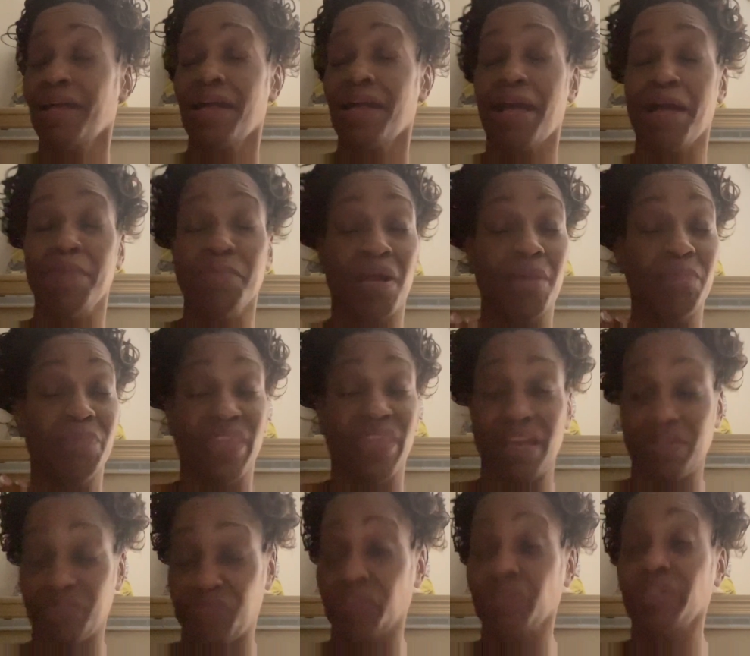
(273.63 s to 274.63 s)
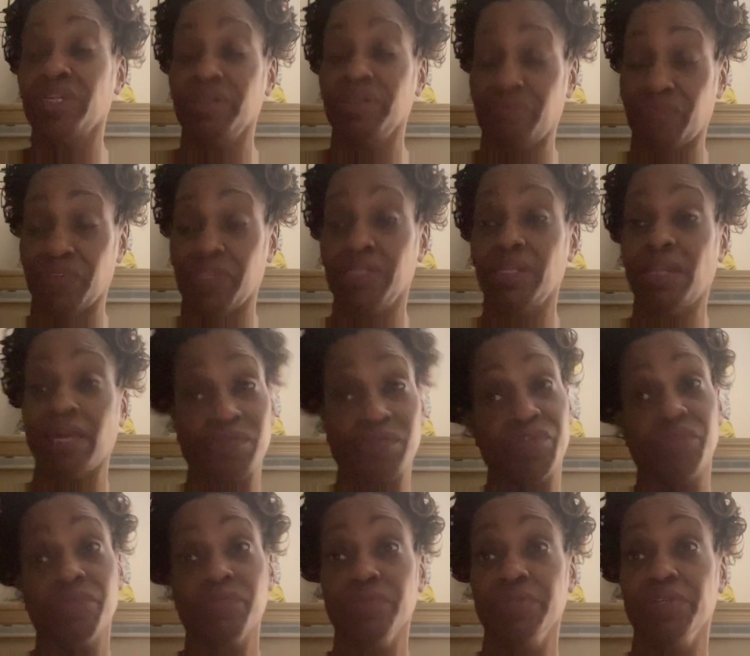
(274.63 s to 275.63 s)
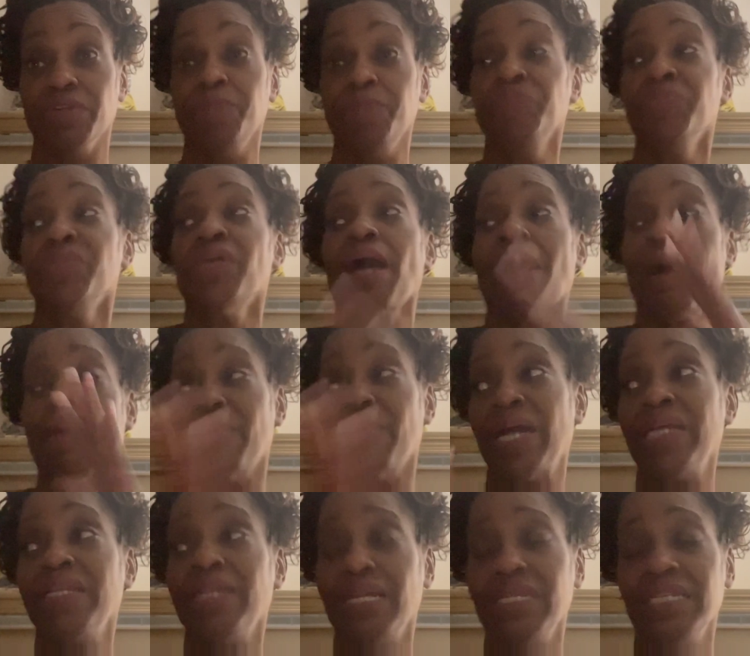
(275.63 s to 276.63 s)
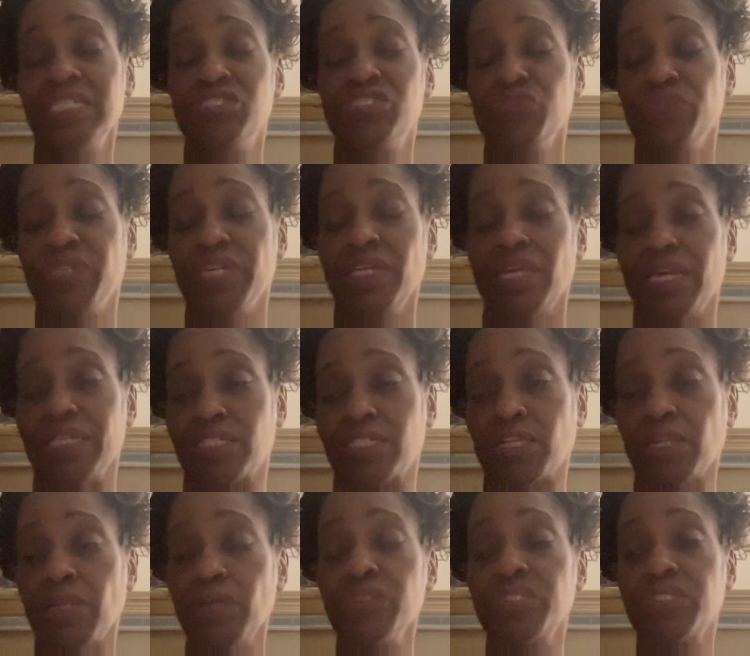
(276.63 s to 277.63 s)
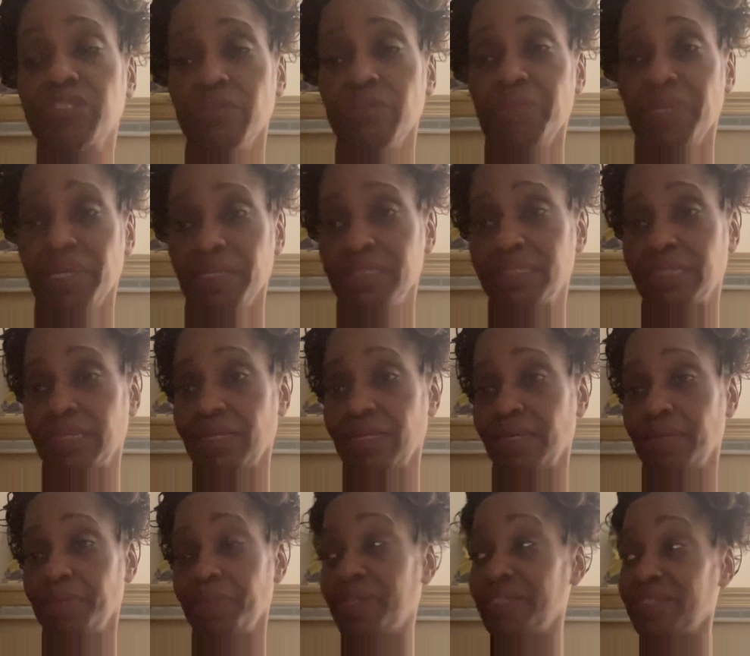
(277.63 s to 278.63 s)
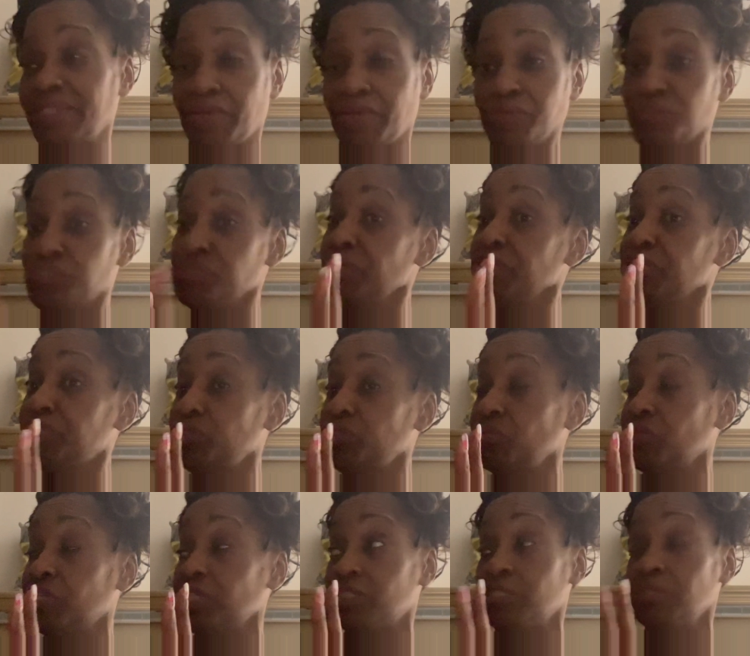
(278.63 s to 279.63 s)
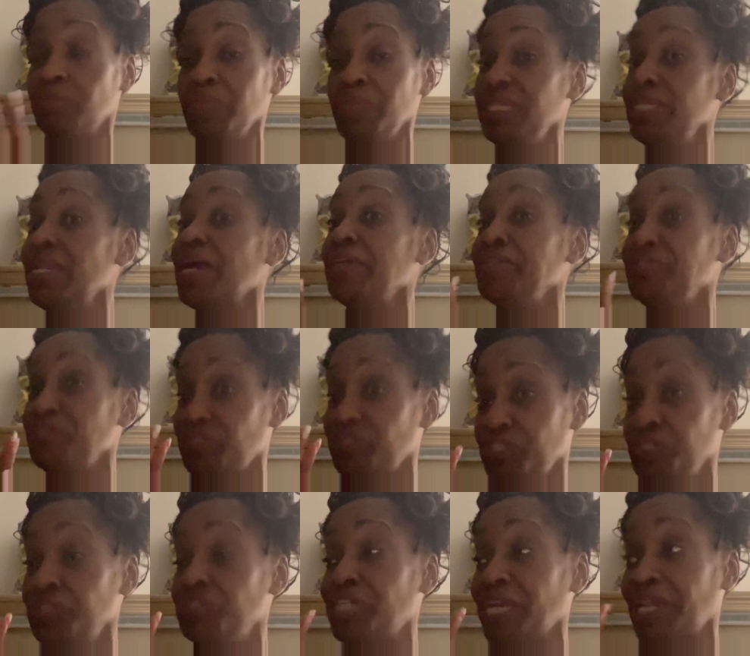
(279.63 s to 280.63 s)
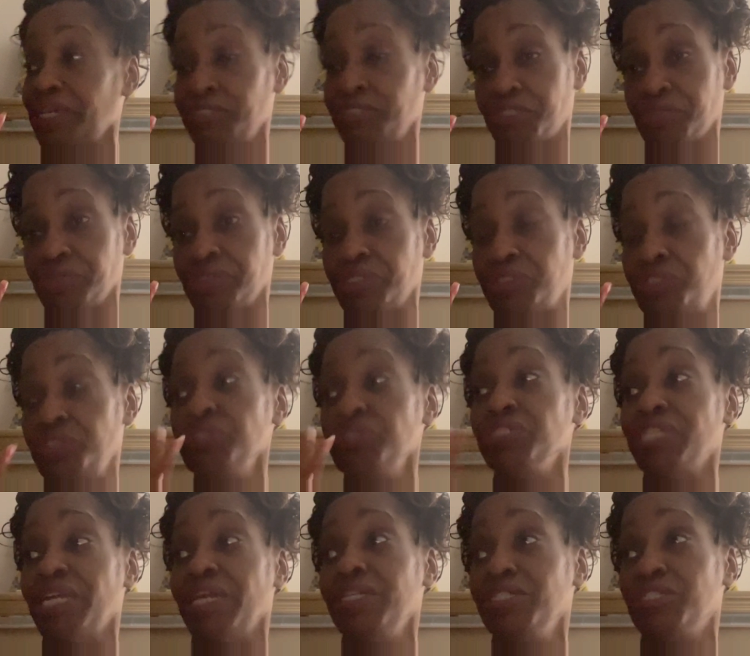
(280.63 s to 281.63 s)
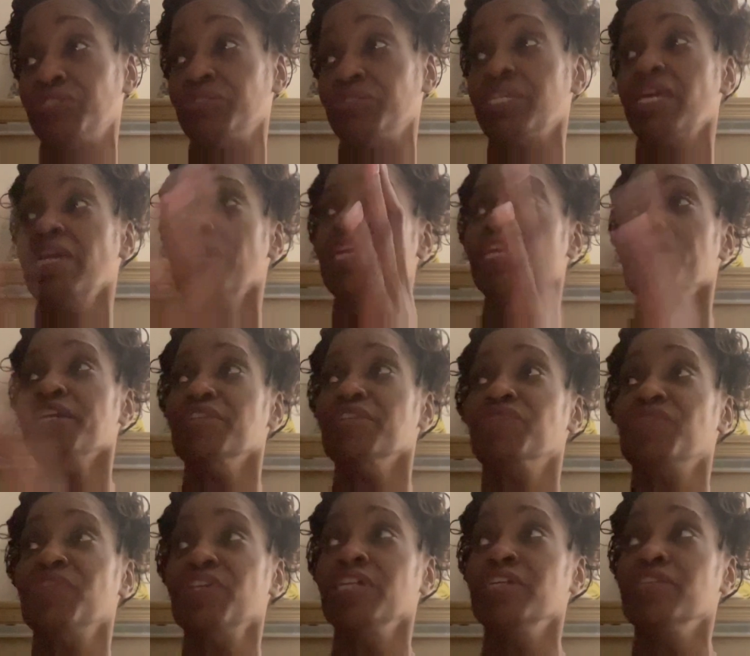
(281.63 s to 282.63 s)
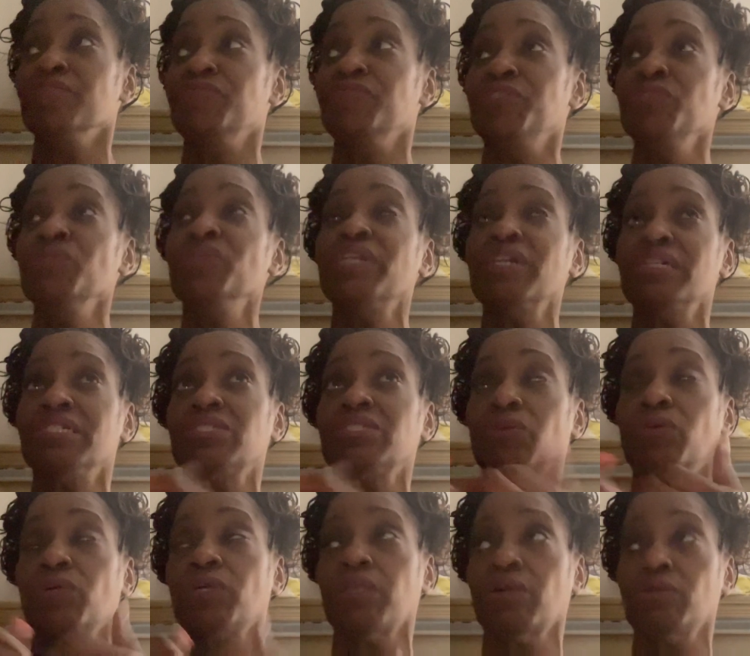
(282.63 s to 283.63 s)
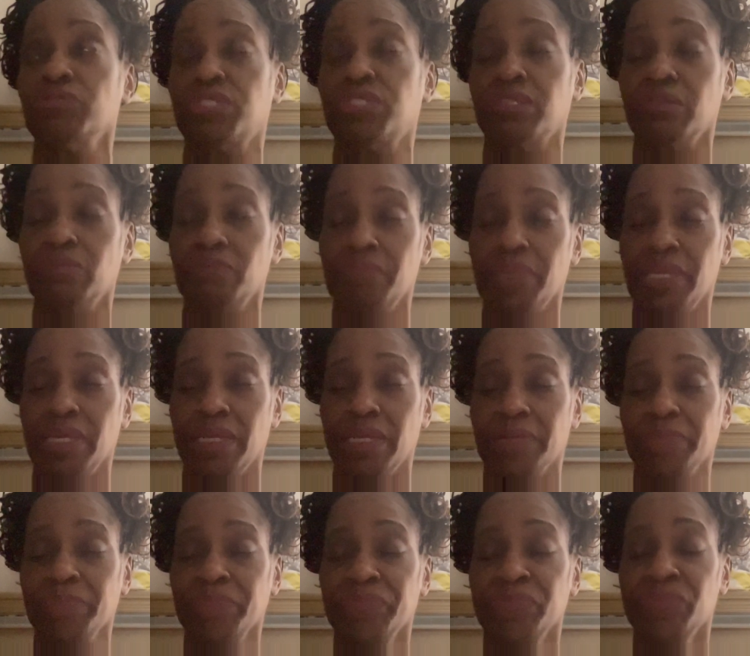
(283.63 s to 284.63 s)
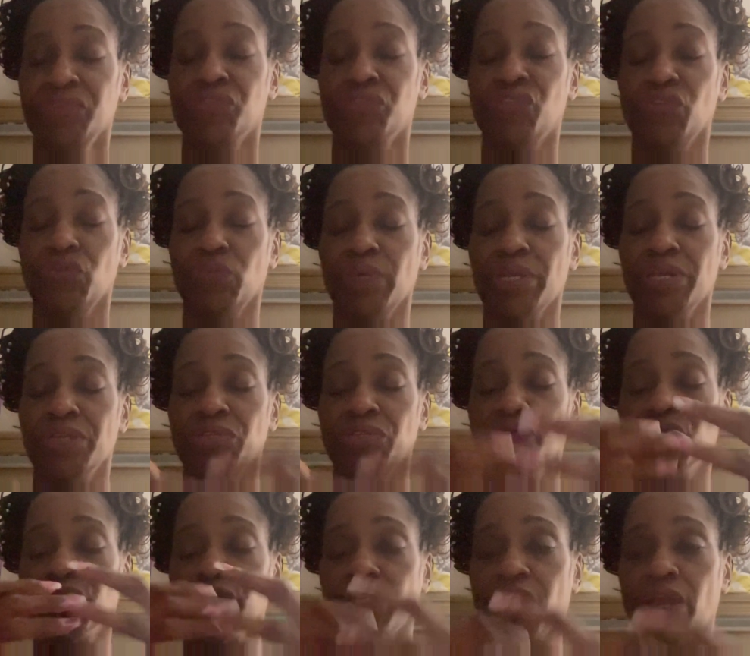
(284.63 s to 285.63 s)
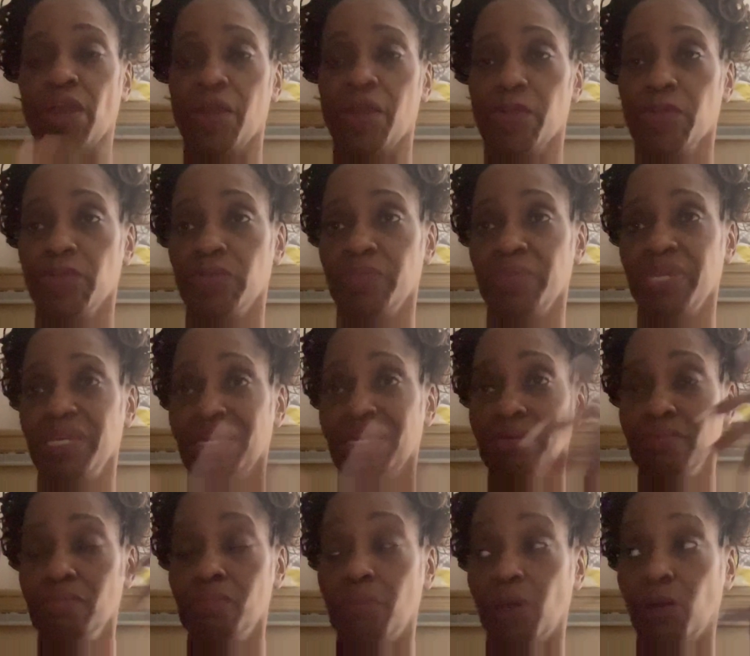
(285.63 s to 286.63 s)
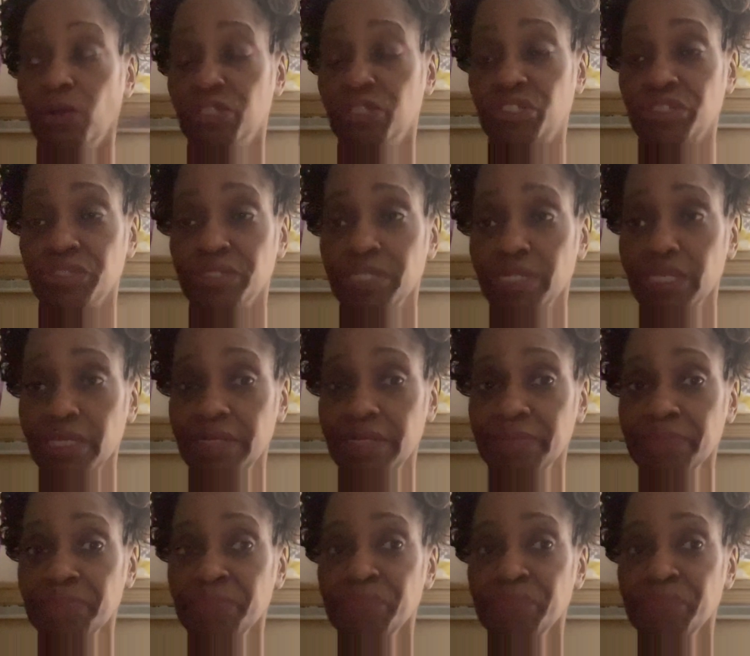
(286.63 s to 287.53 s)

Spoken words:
I'm that forgiving, like for real. I might not let you get as close to me again because I don't trust you, because to me now you're dangerous. You're dangerous. If you get so close to me to where you can hurt me emotionally